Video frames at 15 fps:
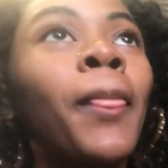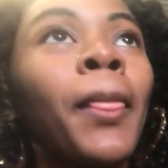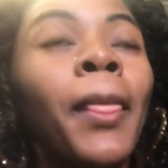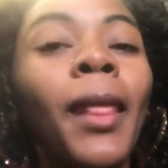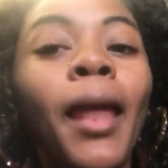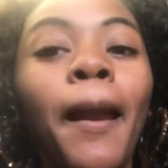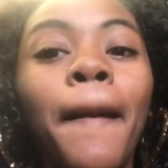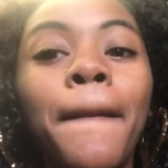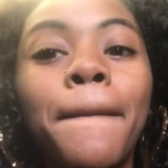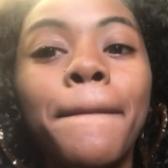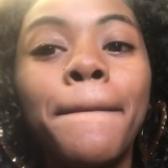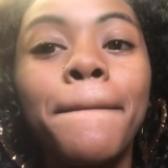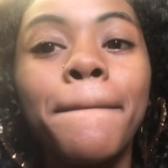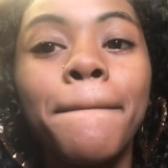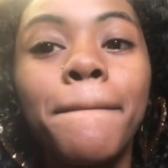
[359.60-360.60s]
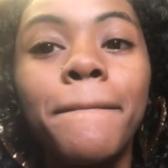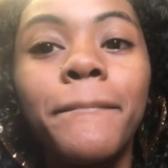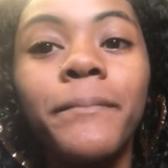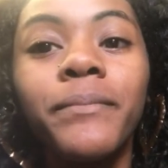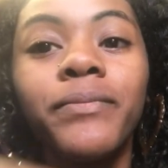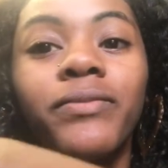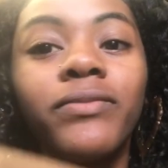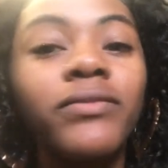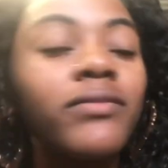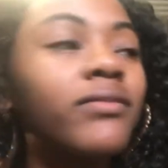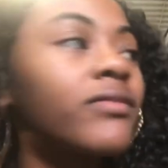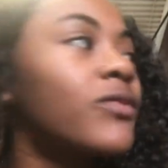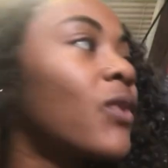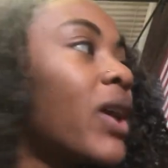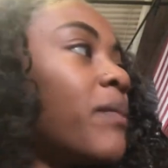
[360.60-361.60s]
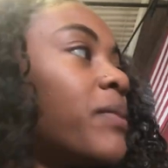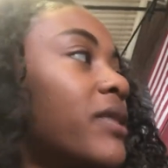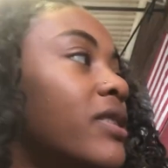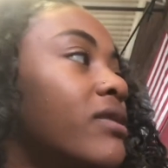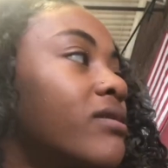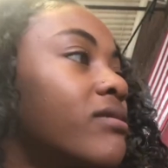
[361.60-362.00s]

Wipe your eyelash. Wipe it.